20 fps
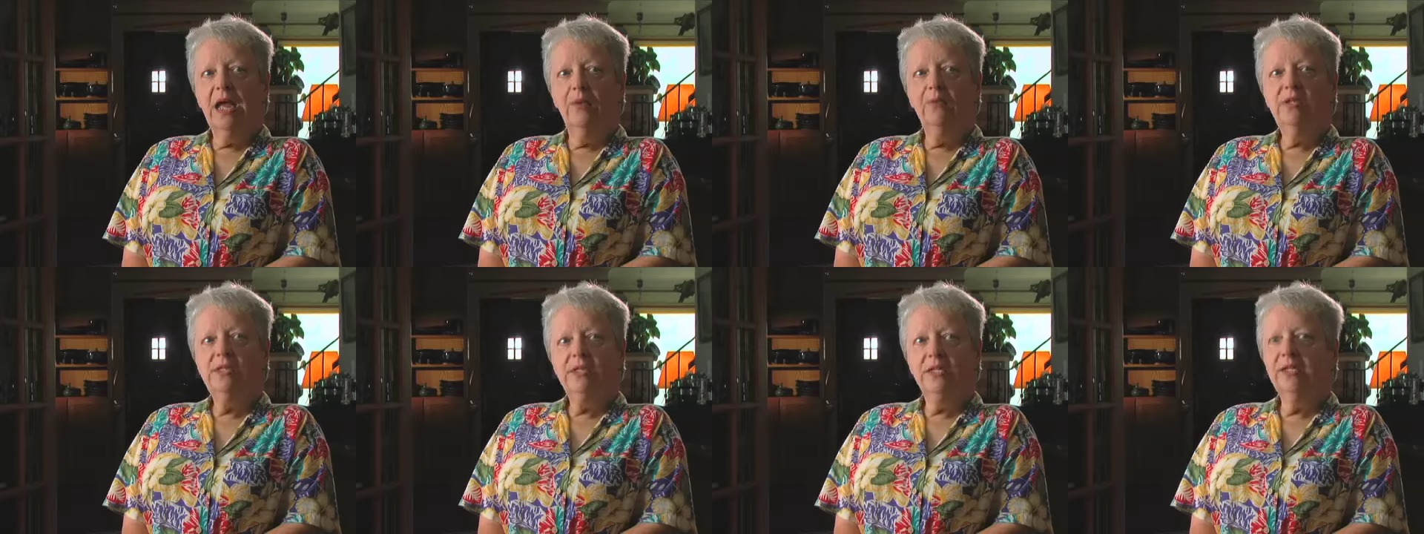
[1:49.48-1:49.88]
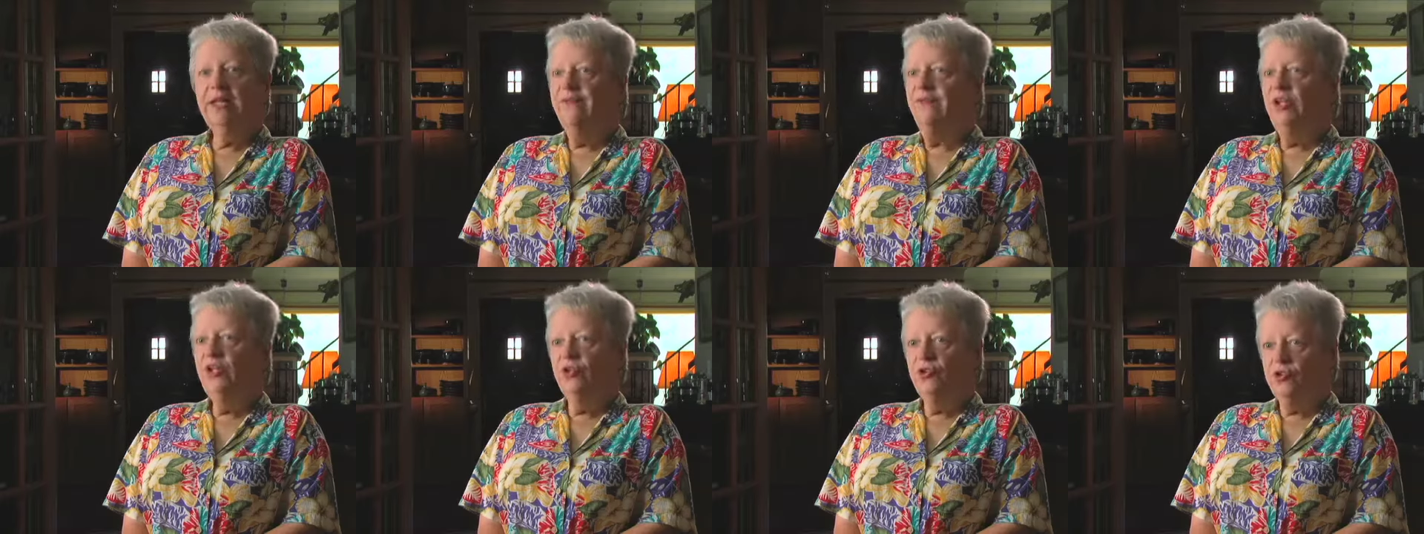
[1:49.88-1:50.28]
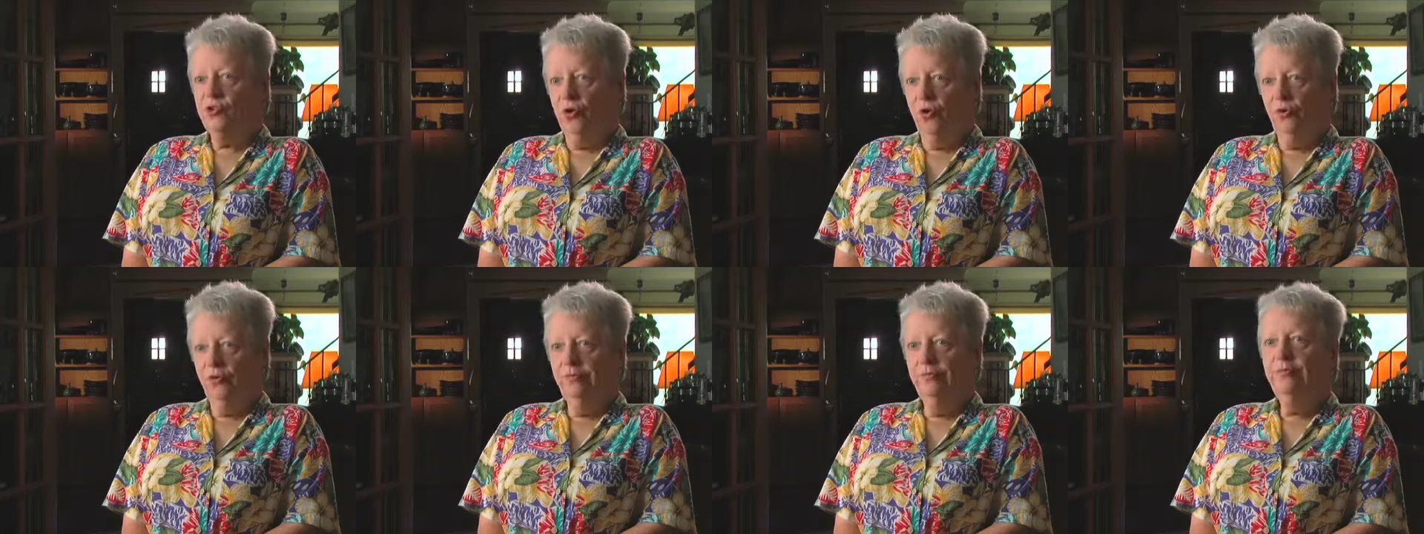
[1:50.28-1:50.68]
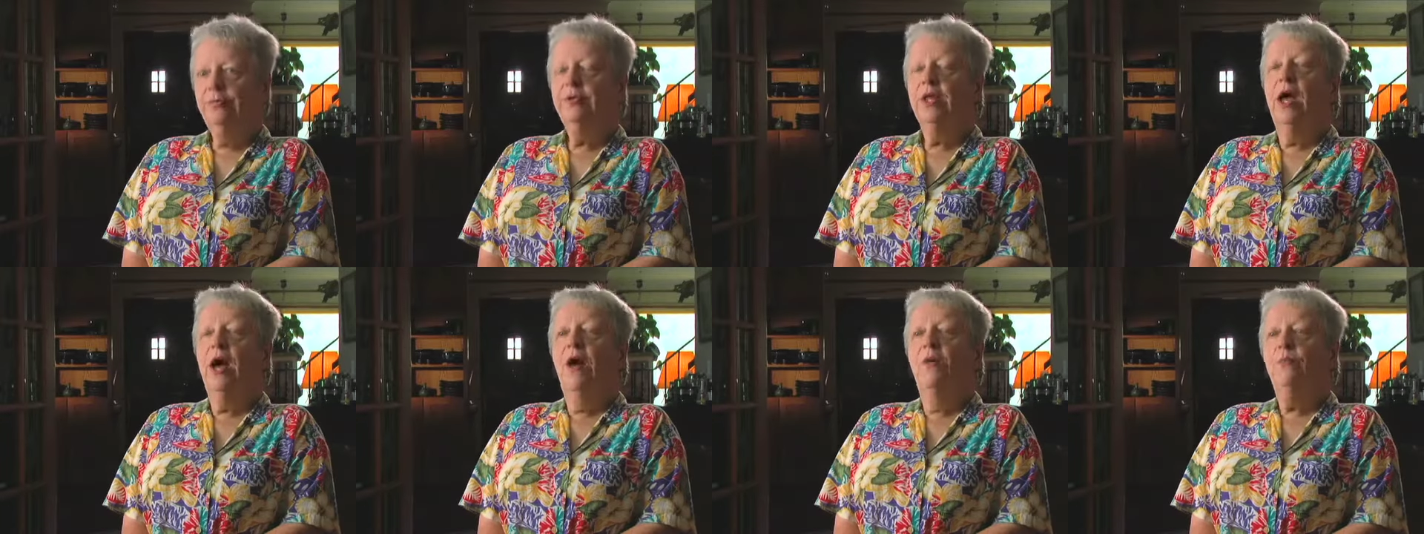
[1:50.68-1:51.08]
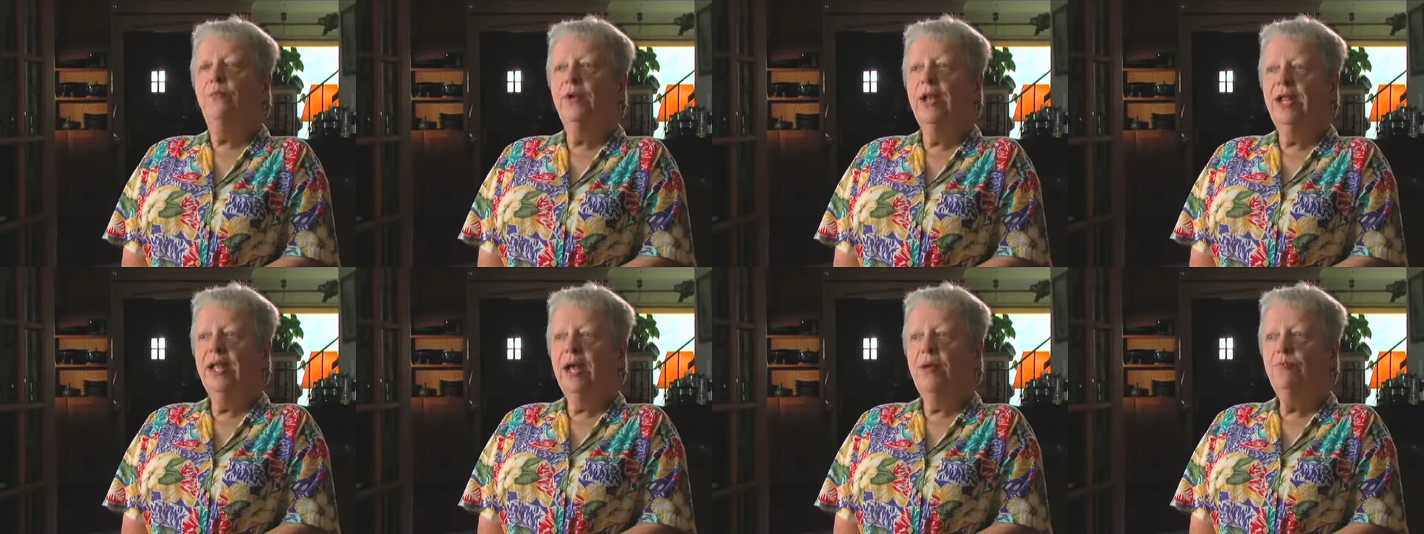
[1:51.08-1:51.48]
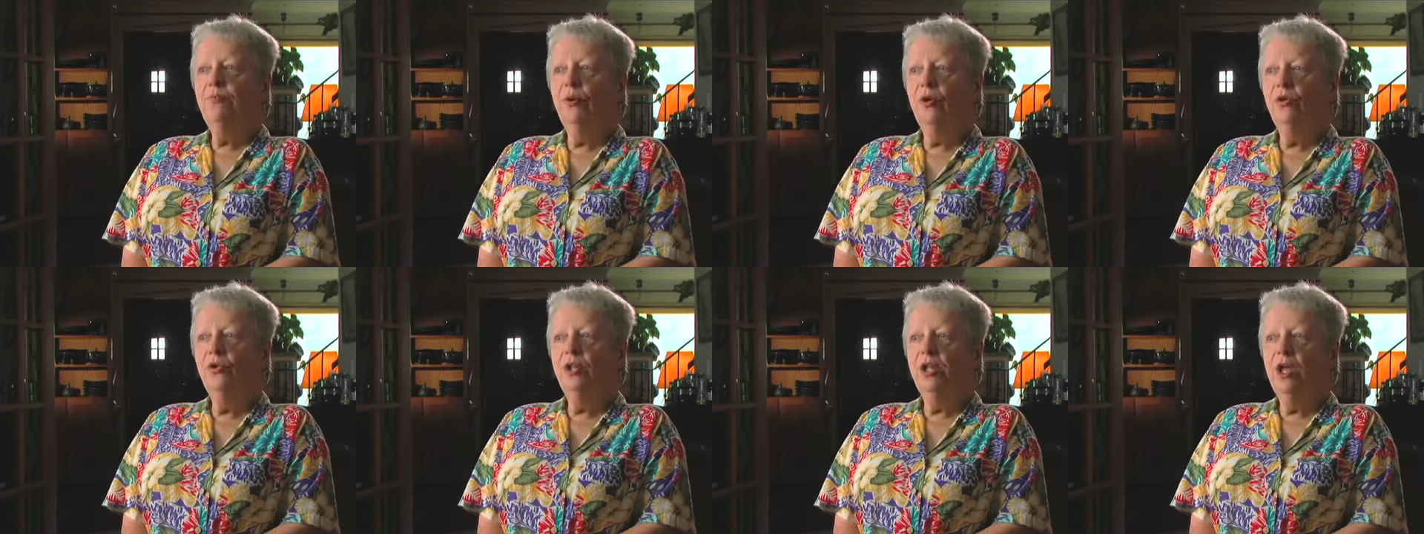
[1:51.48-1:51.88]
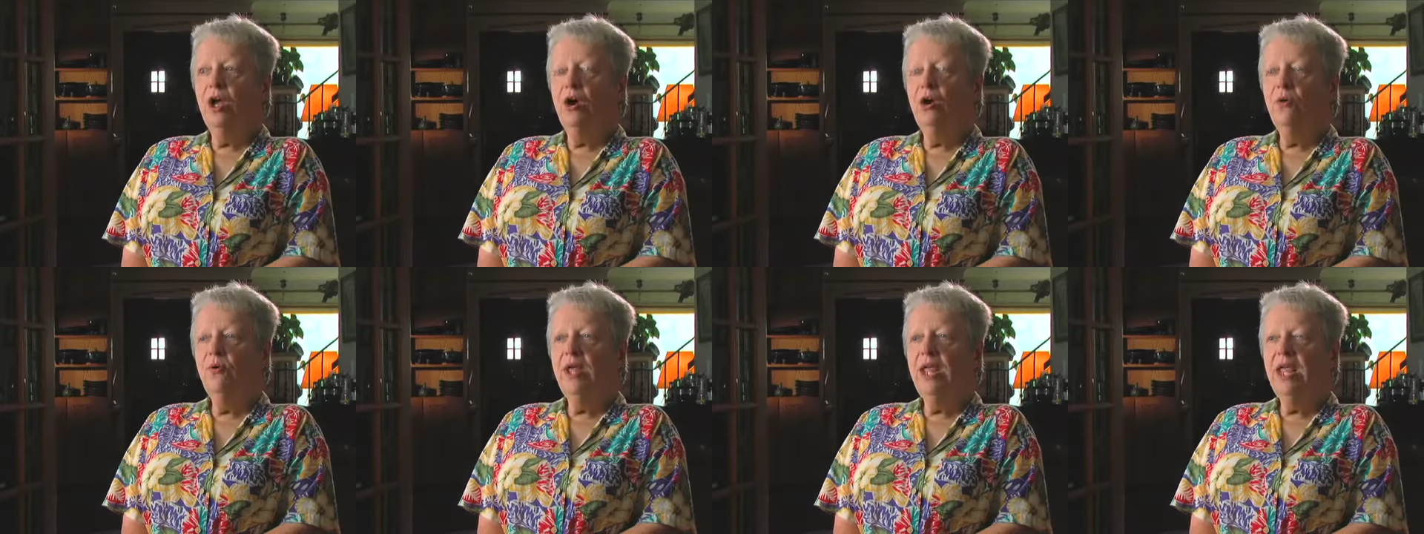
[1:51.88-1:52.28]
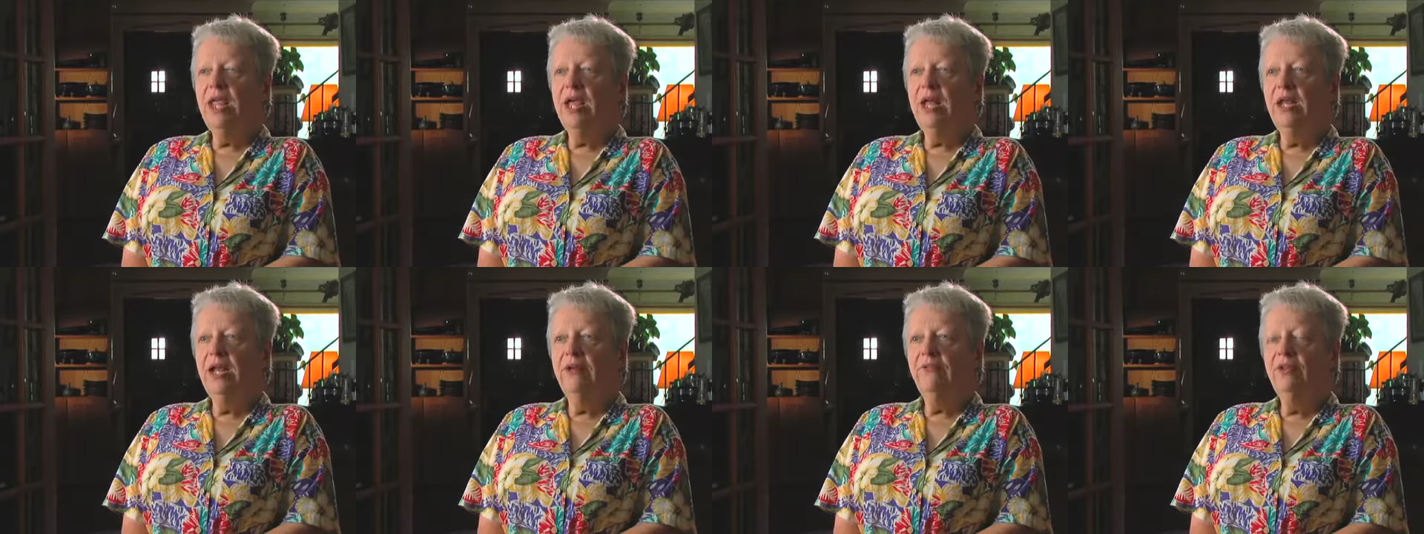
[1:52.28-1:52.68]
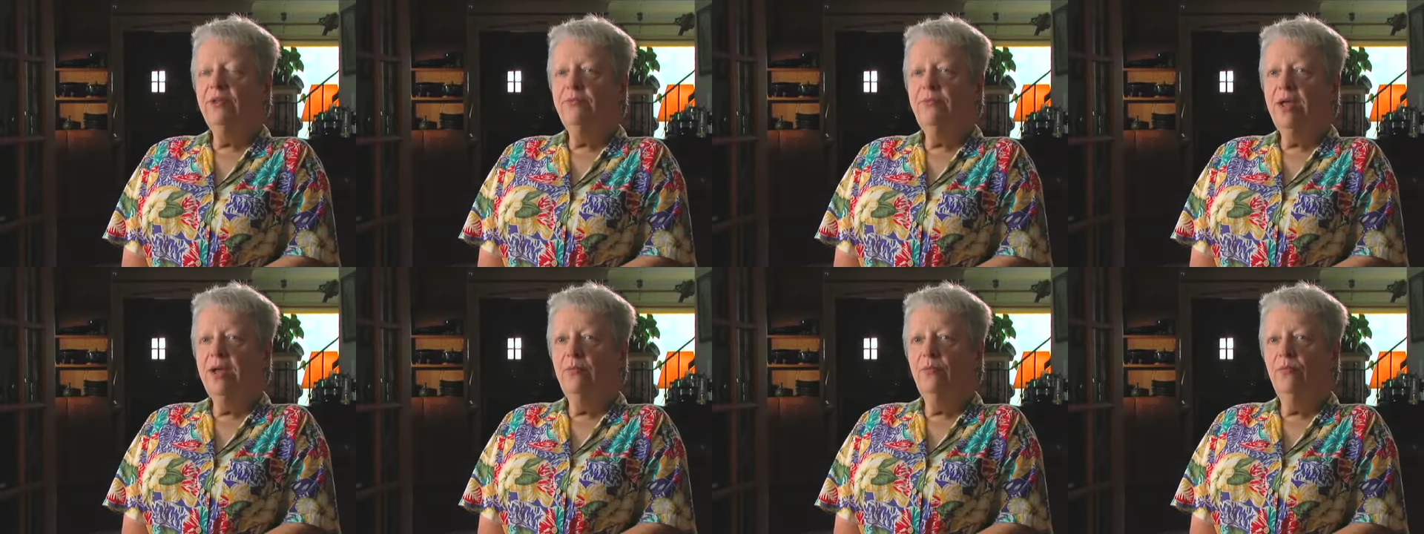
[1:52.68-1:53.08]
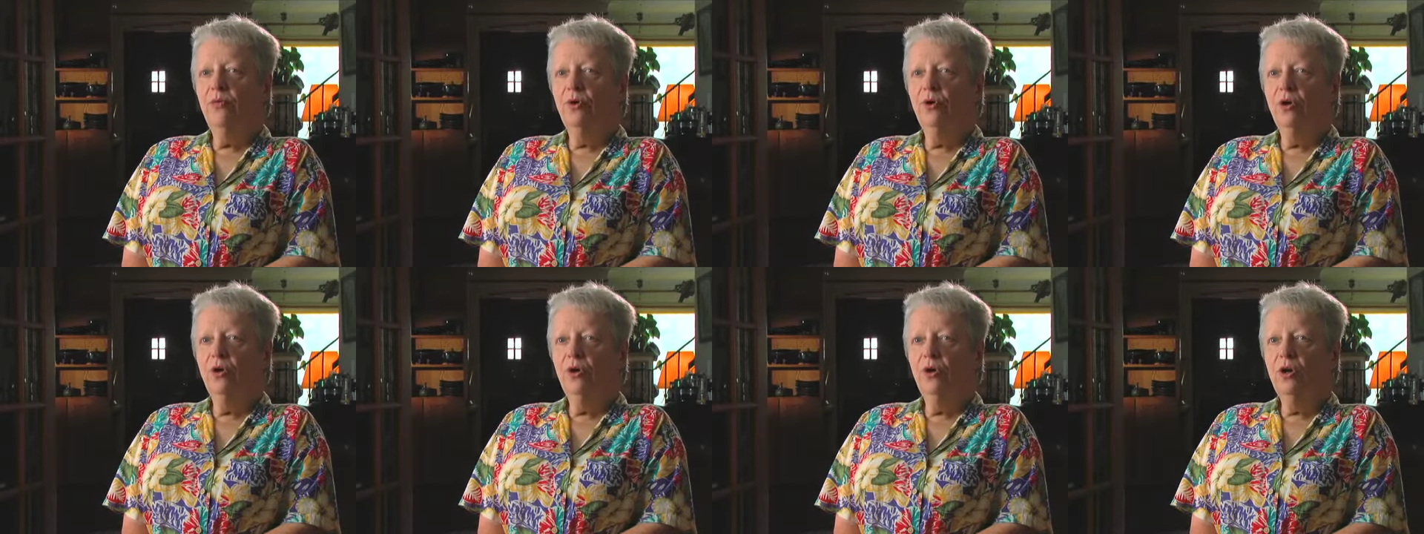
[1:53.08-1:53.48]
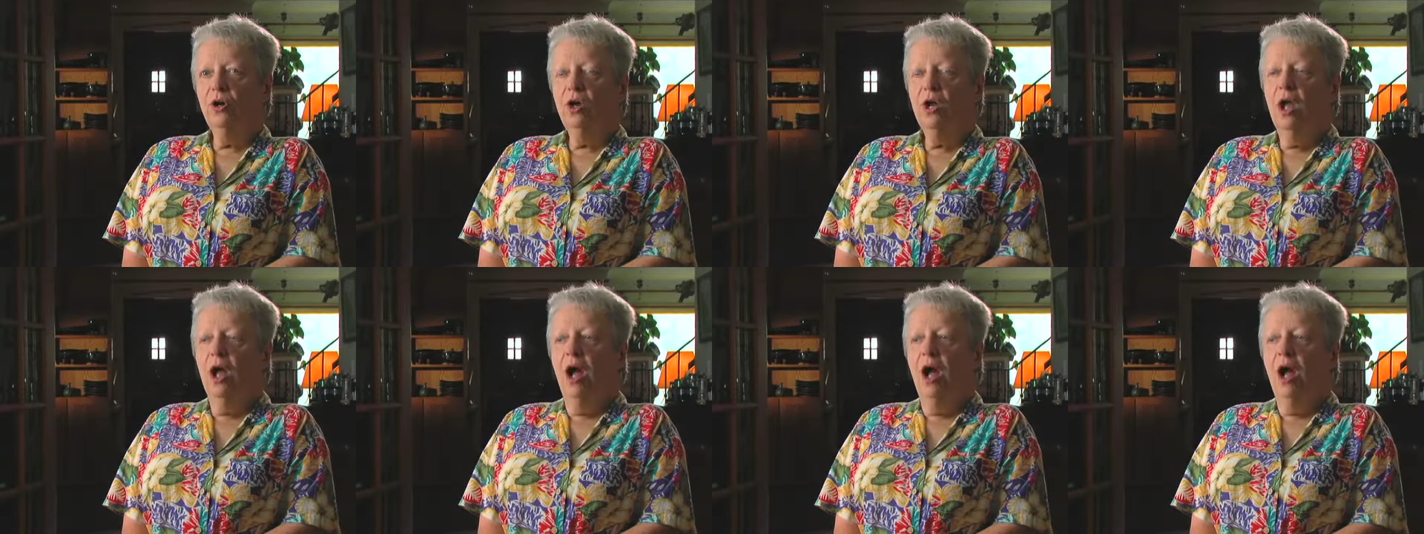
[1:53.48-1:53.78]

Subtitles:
I was 11 years old when I got polio, and I remember